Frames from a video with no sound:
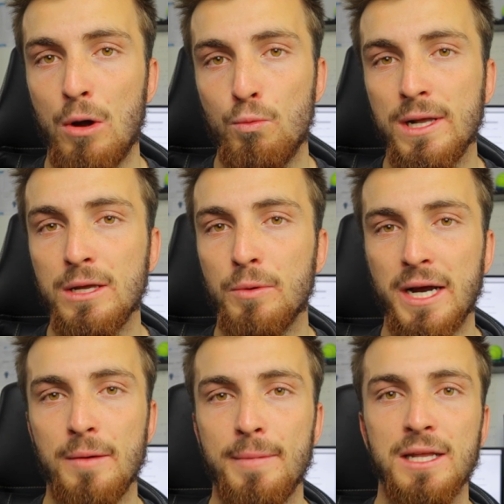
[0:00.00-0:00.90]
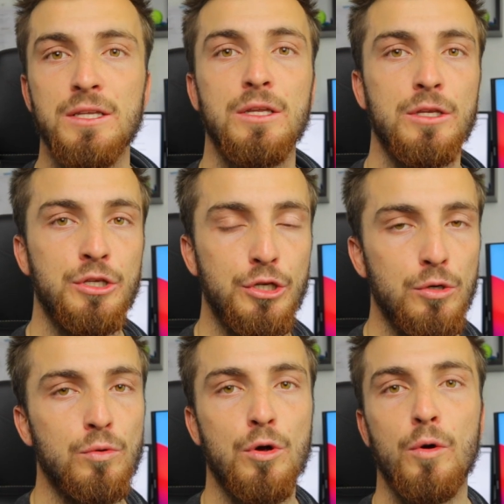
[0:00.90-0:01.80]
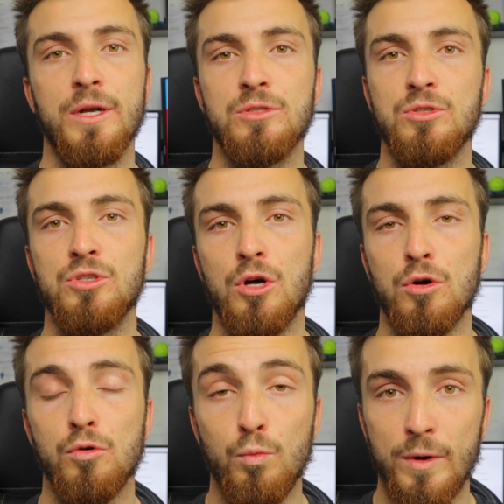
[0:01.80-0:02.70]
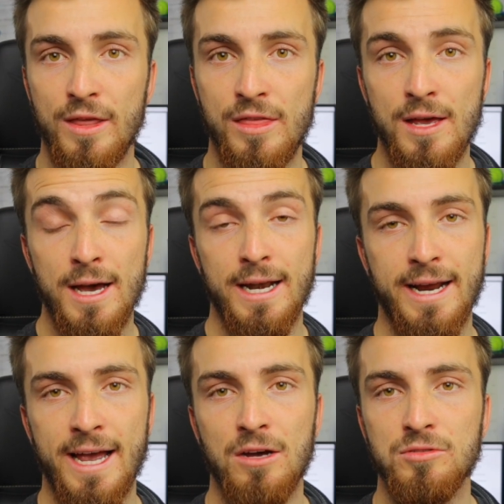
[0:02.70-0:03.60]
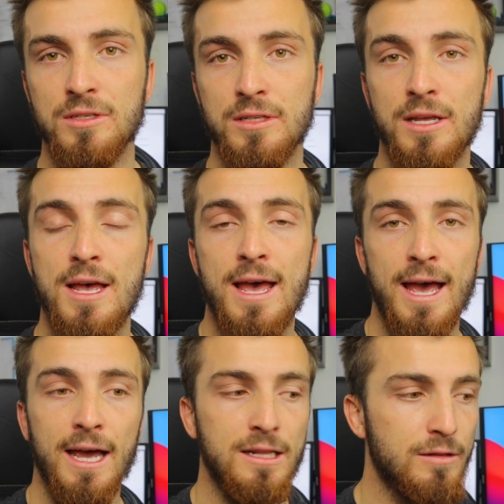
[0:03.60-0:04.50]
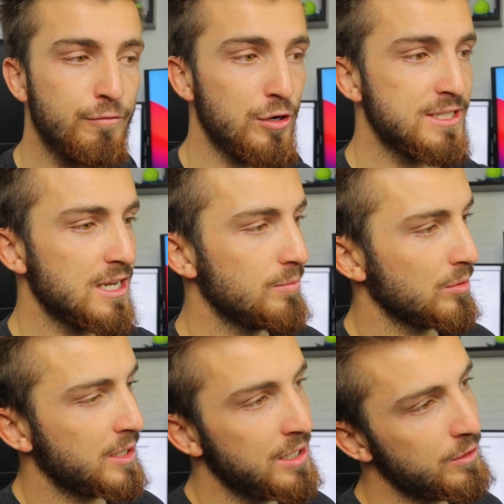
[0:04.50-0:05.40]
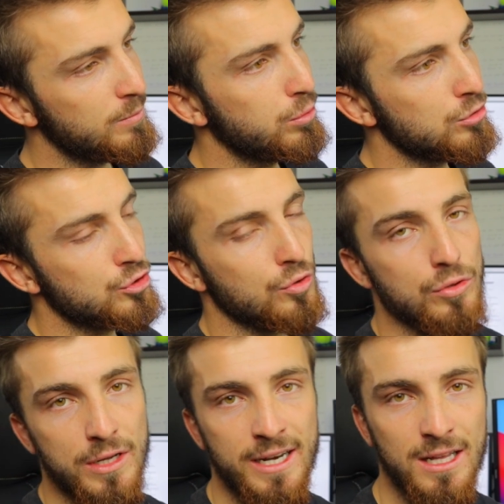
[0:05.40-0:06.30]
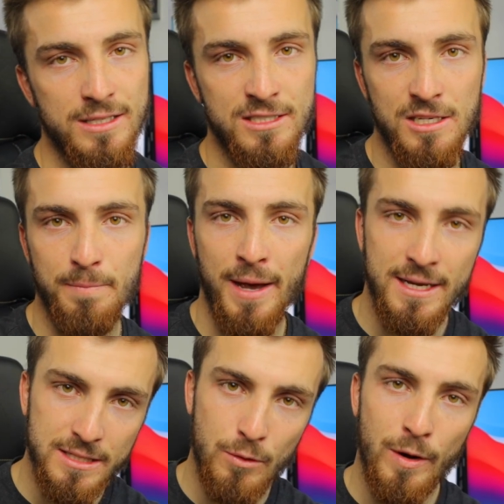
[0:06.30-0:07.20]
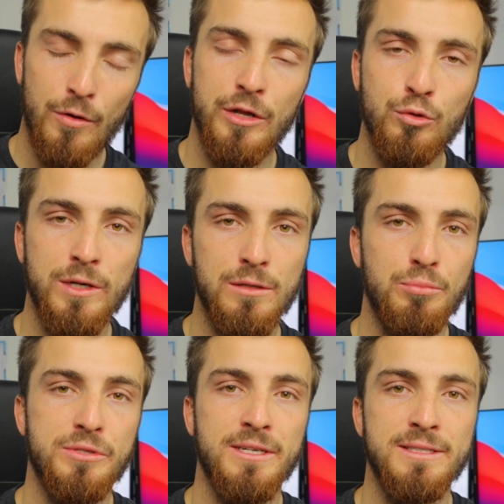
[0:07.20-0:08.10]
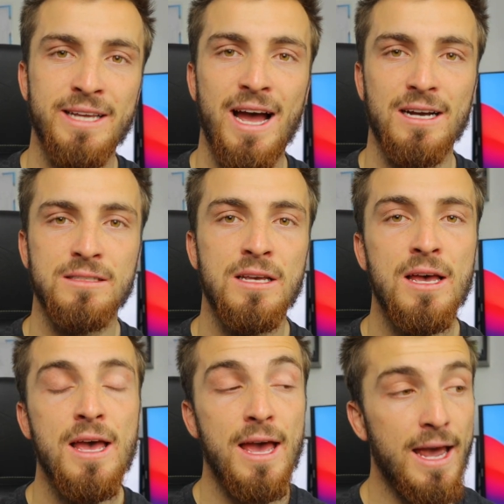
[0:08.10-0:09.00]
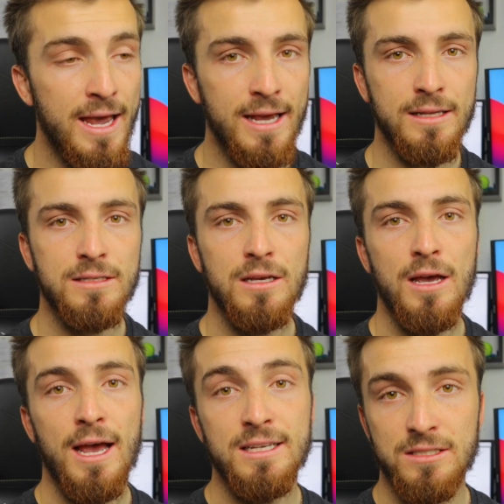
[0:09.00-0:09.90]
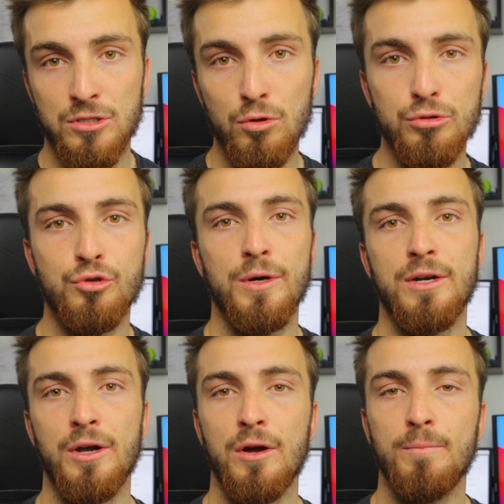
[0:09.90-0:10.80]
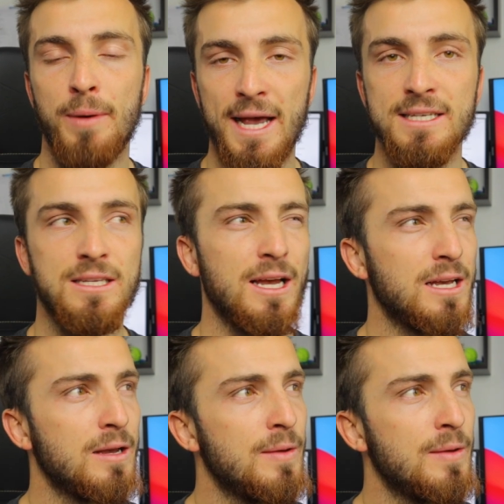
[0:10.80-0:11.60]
really recommend you going to talk with an accountant. And for example, here in Portugal, an LLC pays around a 20% tax and a sole trader pays like